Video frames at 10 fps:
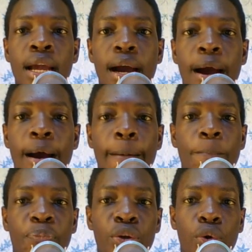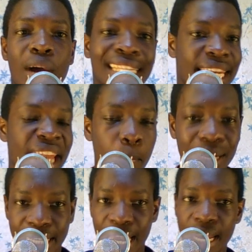as a number
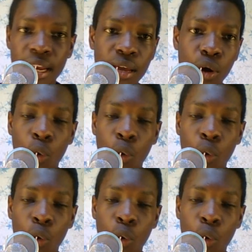10,